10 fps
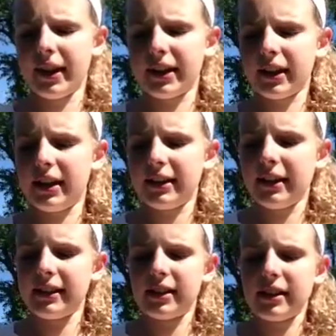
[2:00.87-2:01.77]
Like it
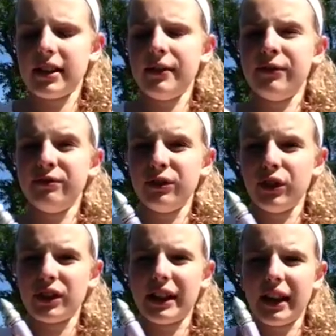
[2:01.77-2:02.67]
like doesn't even
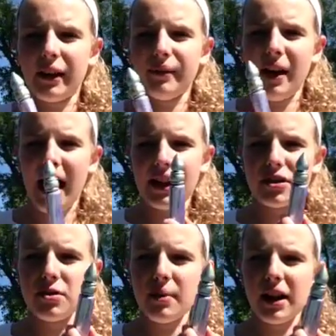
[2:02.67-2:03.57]
look like I had
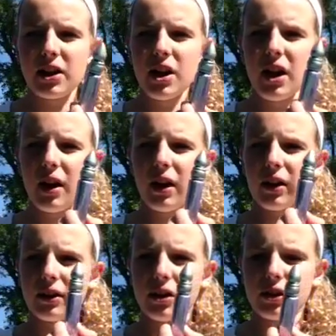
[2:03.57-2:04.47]
too much.
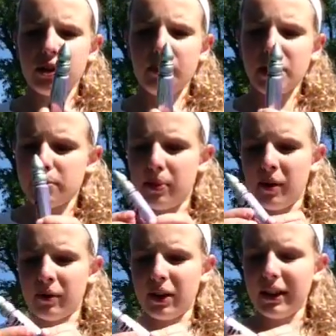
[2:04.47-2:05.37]
Took too much,
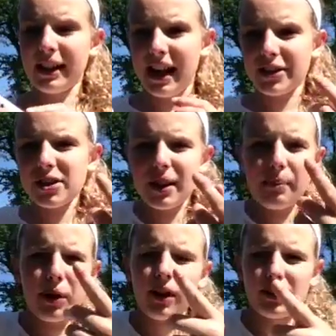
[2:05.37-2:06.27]
but really, I just
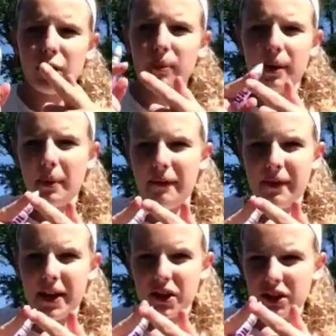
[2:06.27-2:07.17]
like put a little bit on my
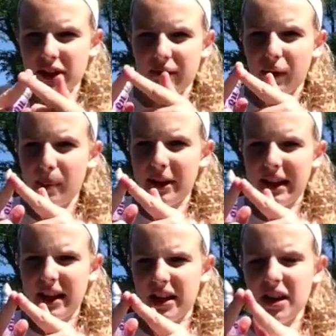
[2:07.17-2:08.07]
fingers and rub it
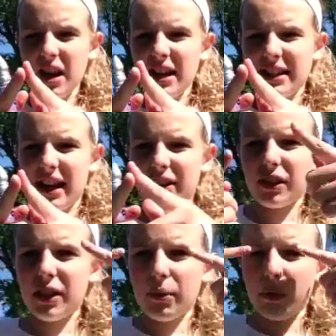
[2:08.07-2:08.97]
in
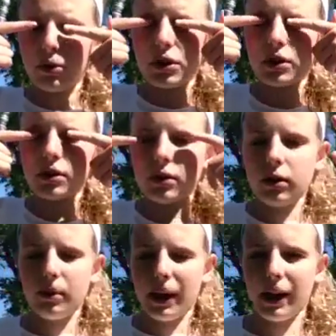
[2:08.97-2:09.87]
together. It will just
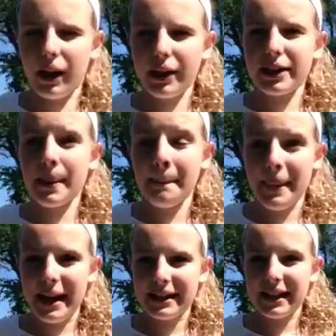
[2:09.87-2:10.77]
it's
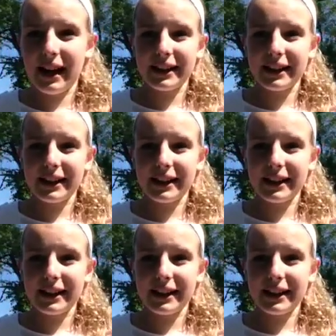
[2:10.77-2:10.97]
amazing.